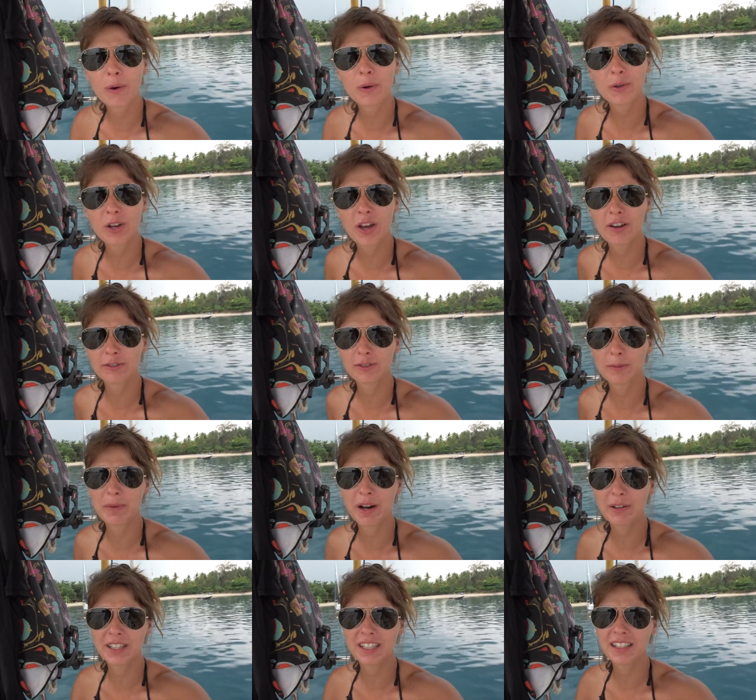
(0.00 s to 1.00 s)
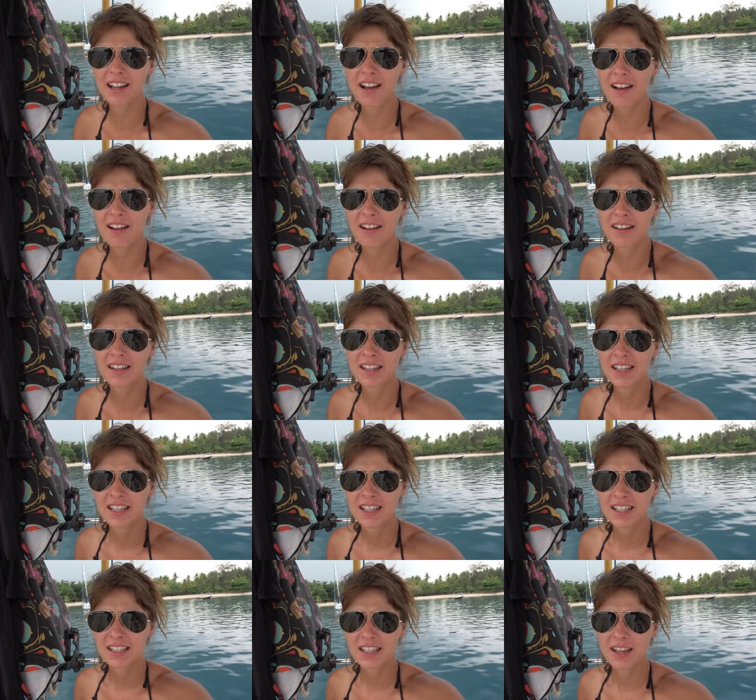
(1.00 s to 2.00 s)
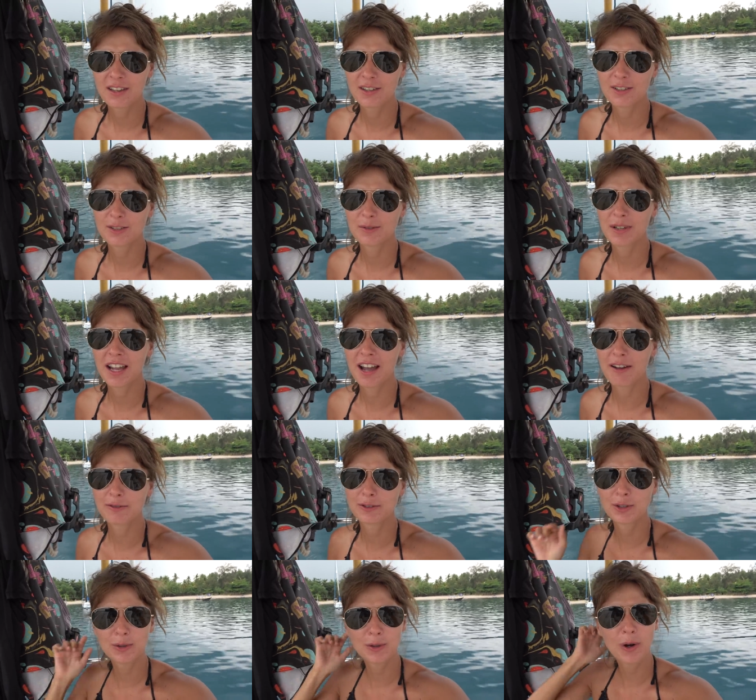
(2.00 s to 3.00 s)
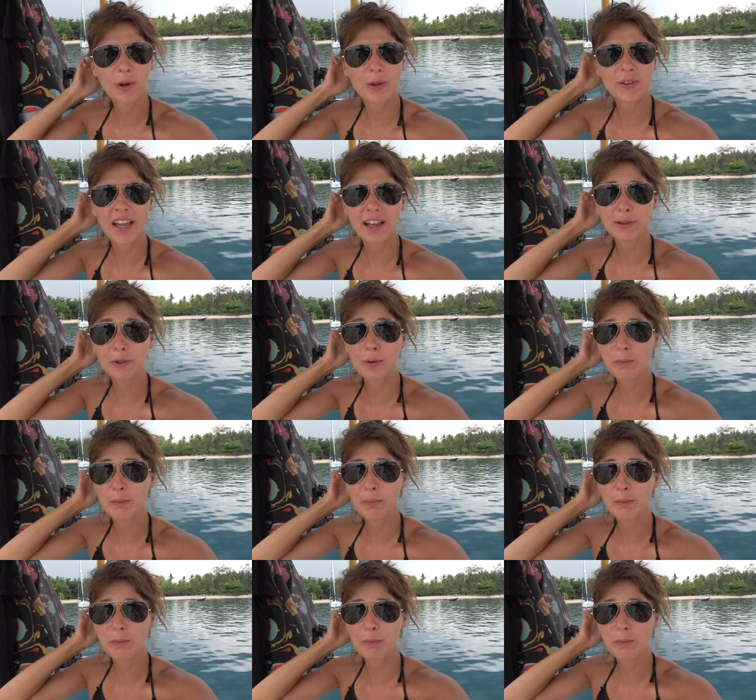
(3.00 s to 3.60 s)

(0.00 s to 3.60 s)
owner of the marina because we have to hold out the